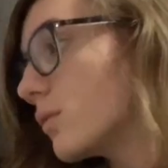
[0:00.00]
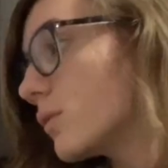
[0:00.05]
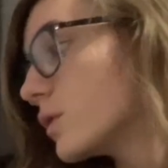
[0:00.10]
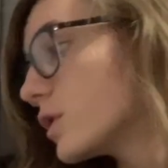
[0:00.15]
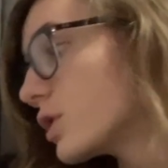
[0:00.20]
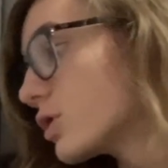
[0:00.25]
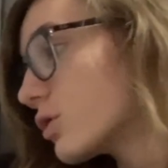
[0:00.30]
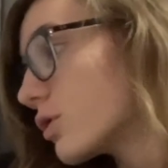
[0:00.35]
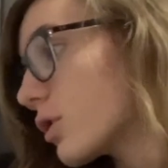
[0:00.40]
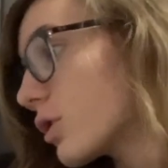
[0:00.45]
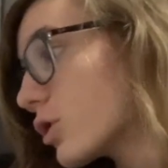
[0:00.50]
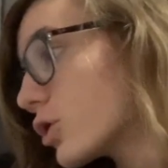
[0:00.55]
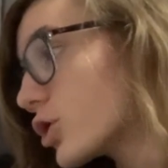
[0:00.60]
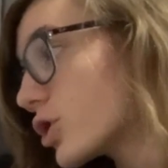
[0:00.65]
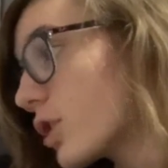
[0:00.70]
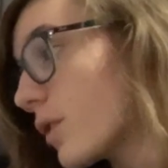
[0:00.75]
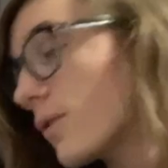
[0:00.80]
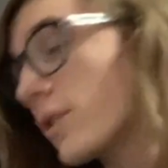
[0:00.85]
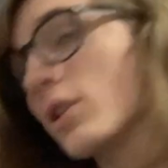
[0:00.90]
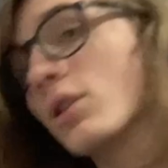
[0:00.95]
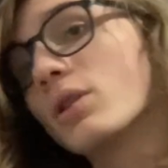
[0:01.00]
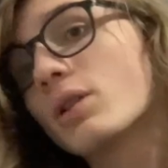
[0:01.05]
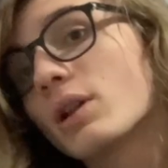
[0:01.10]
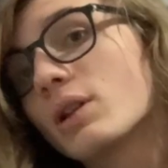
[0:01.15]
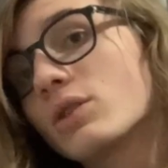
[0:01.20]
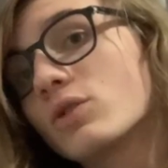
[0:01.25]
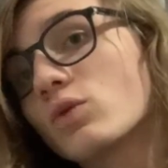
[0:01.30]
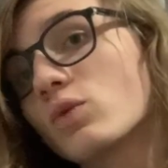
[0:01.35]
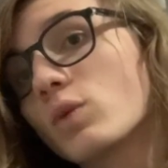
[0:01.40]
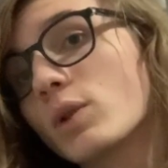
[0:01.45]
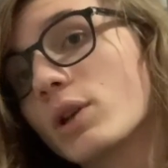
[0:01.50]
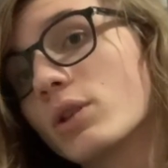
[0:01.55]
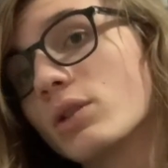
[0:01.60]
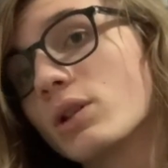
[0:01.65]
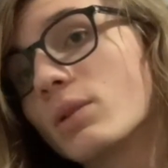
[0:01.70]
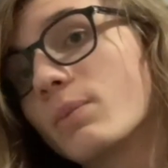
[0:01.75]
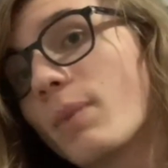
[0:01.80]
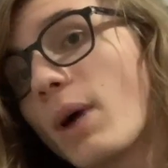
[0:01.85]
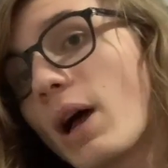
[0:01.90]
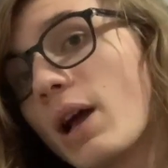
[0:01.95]
that is
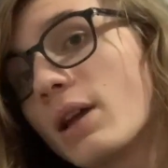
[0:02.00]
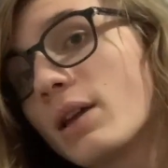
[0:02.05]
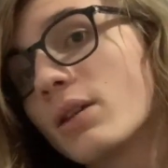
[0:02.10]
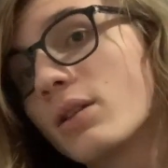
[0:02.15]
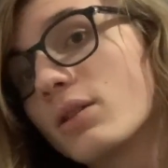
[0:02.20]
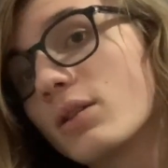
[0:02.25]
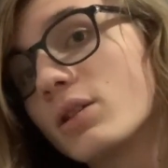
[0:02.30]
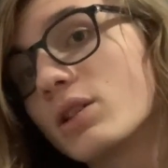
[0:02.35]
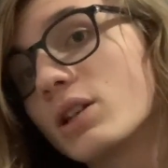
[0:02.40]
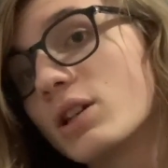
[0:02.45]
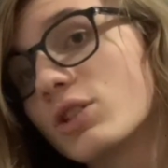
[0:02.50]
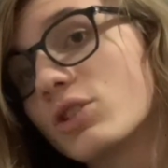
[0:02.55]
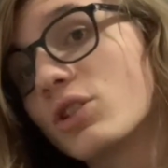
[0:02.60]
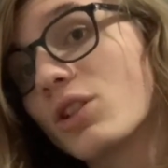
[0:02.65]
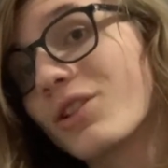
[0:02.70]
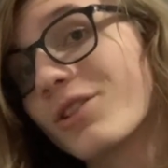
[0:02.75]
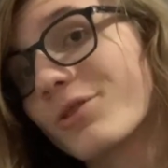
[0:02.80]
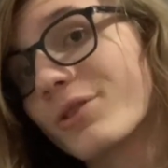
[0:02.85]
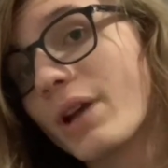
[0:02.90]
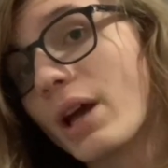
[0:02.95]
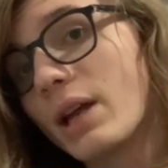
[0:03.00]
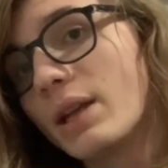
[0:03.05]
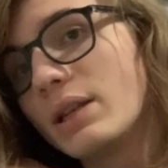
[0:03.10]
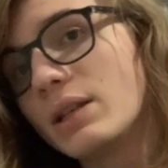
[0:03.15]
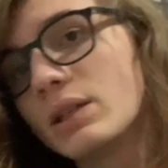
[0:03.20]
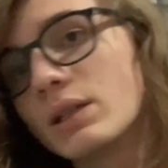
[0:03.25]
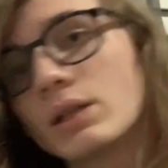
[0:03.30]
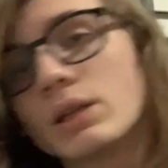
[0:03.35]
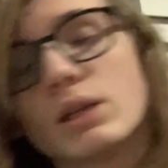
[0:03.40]
wielded by the titular knight.